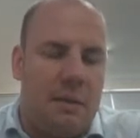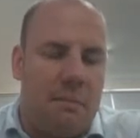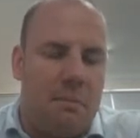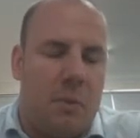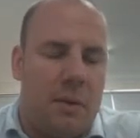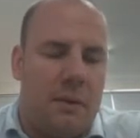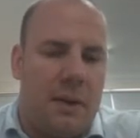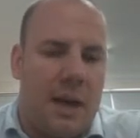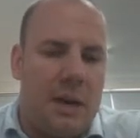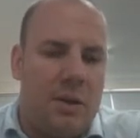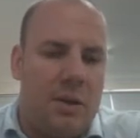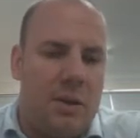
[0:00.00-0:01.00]

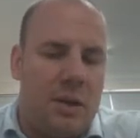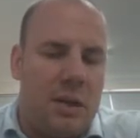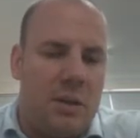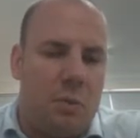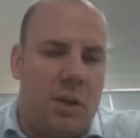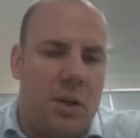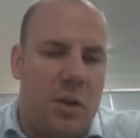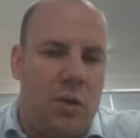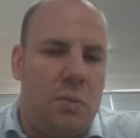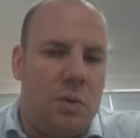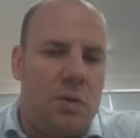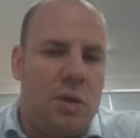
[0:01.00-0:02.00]
modifications, it's when
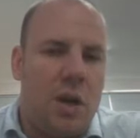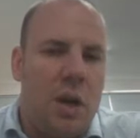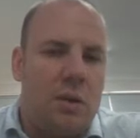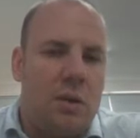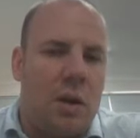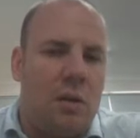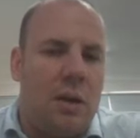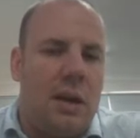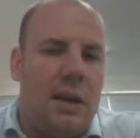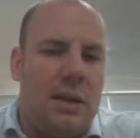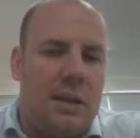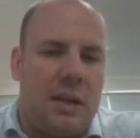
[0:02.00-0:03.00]
humans don't
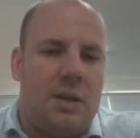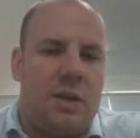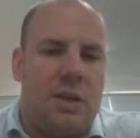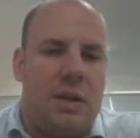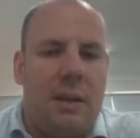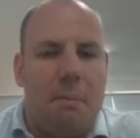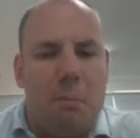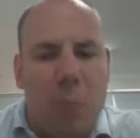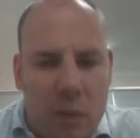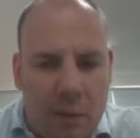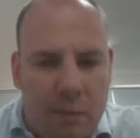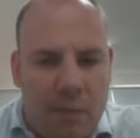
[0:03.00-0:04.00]
intentionally
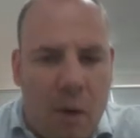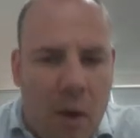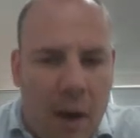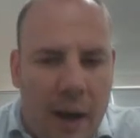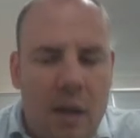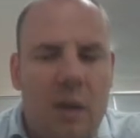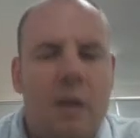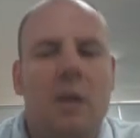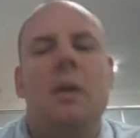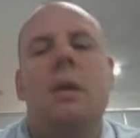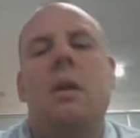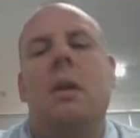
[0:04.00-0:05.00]
modify
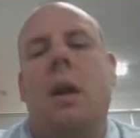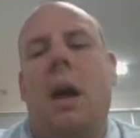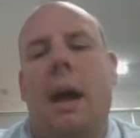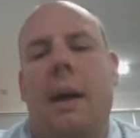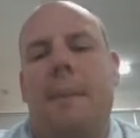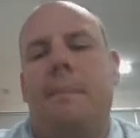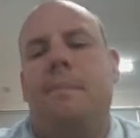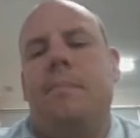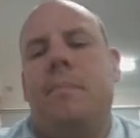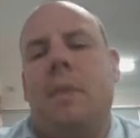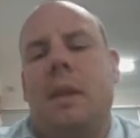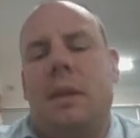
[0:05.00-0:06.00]
the
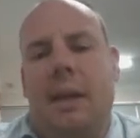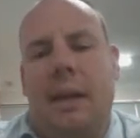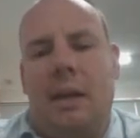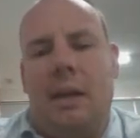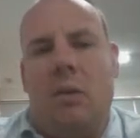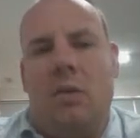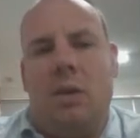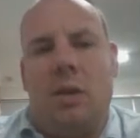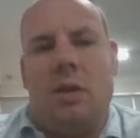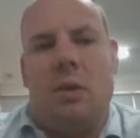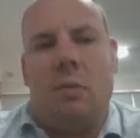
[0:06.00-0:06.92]
ecosystem.